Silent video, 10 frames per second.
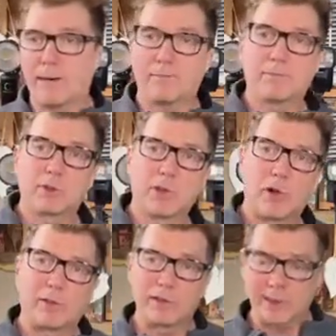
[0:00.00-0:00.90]
to
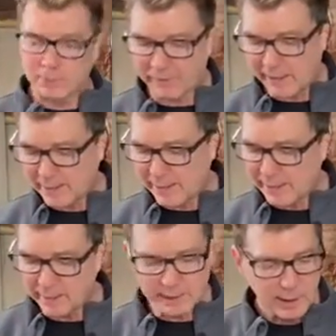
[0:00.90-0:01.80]
oversimplify
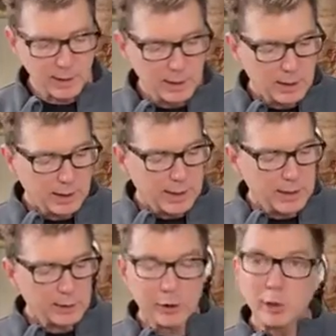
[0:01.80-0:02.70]
things,
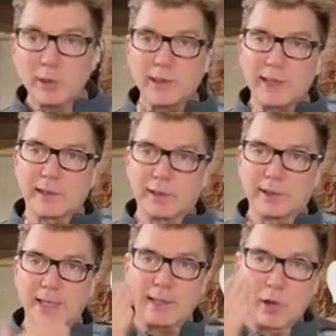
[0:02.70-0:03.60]
2
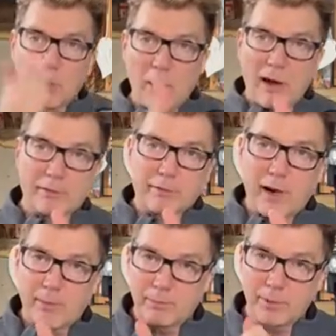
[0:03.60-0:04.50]
signals that go out
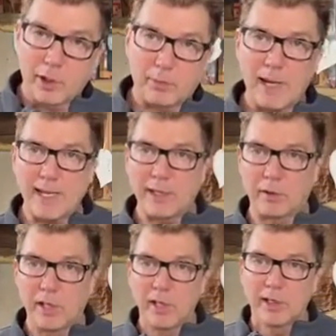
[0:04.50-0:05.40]
from their
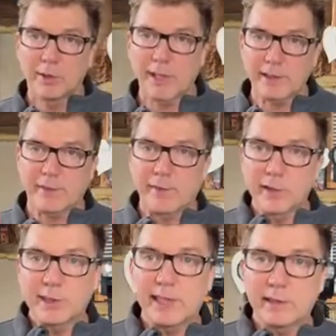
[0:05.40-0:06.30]
radio. So it has a
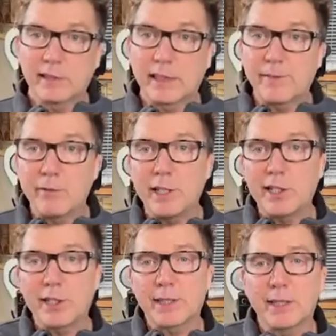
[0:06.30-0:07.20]
first signal, and if it
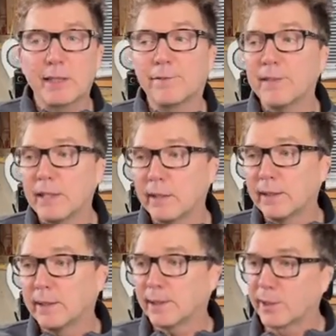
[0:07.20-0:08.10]
reaches
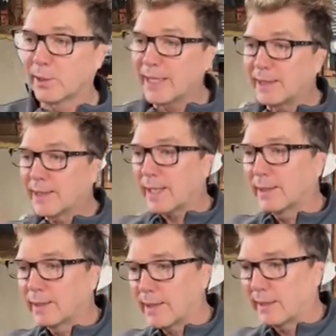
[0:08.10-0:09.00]
interference, there's a
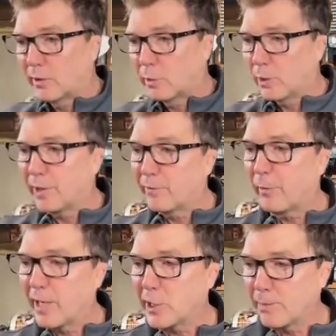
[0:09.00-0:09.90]
second signal with
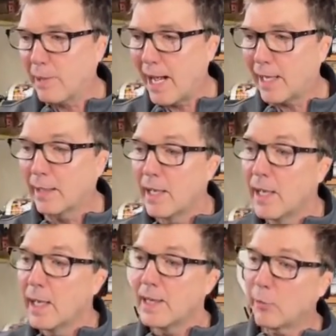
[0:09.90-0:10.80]
information pack
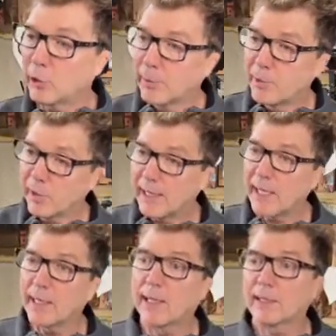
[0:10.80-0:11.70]
that will
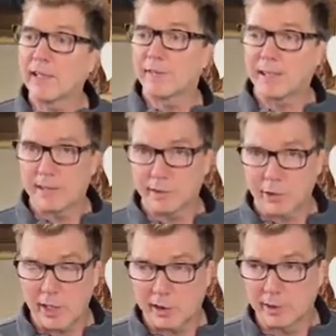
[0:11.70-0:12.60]
communicate and give it the
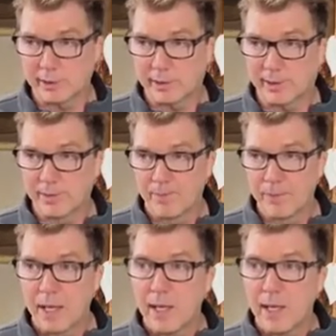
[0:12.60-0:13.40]
instructions.